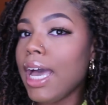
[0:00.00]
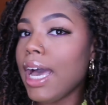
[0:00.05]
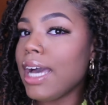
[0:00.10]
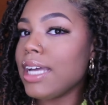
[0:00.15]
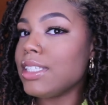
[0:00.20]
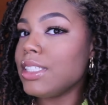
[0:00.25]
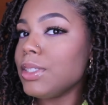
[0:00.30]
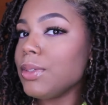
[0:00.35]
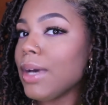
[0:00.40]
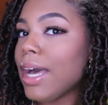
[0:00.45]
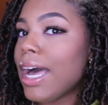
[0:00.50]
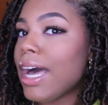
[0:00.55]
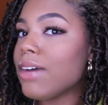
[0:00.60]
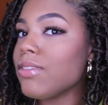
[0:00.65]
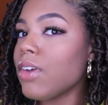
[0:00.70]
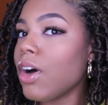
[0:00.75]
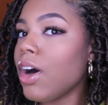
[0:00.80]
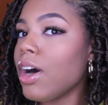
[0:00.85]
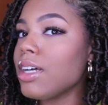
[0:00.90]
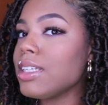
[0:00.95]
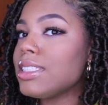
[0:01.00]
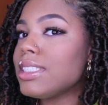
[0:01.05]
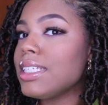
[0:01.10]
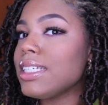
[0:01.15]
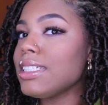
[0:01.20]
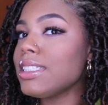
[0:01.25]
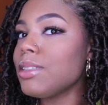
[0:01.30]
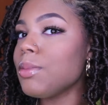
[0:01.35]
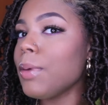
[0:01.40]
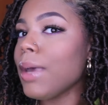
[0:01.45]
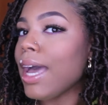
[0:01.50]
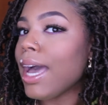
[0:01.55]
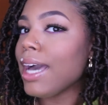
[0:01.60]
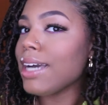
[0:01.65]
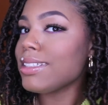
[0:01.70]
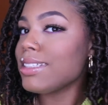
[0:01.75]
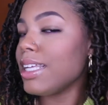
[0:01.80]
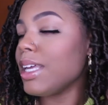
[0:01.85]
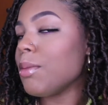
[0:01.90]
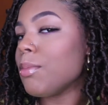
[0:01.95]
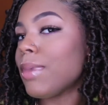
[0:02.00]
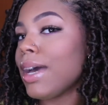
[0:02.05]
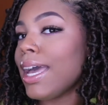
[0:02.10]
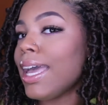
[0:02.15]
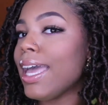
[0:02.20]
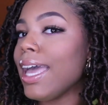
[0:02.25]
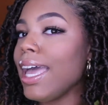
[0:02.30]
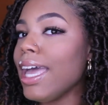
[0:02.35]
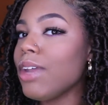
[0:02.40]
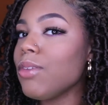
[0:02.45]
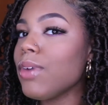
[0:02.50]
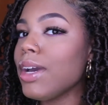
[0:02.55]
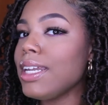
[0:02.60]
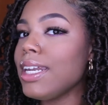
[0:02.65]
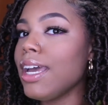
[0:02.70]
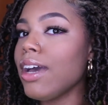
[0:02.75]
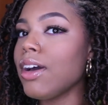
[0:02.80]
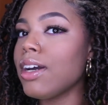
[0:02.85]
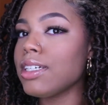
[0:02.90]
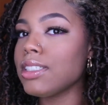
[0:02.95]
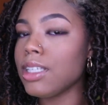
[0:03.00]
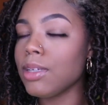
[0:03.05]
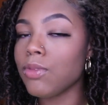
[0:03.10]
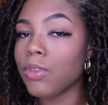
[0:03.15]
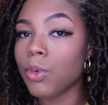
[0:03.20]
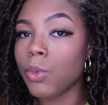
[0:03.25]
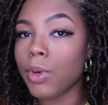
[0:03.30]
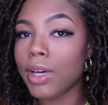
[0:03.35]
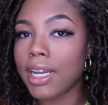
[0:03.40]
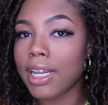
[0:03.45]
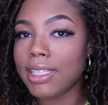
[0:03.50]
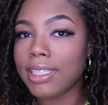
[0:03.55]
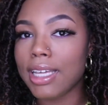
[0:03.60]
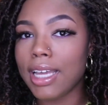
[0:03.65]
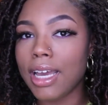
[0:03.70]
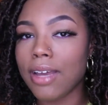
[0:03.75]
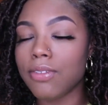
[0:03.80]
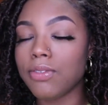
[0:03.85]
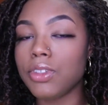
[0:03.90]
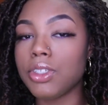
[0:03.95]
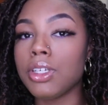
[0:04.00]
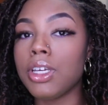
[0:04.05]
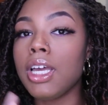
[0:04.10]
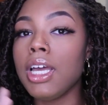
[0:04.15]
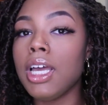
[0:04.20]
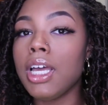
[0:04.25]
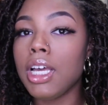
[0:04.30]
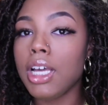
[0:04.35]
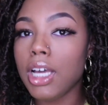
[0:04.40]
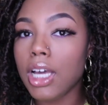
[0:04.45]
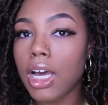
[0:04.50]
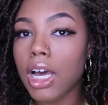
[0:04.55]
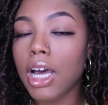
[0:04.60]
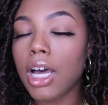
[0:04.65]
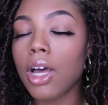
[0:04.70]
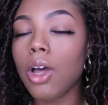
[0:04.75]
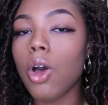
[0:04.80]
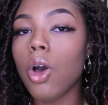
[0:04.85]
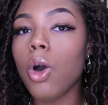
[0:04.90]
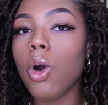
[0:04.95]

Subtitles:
I do have all 6 packs in my head right now, except for one I did have to cut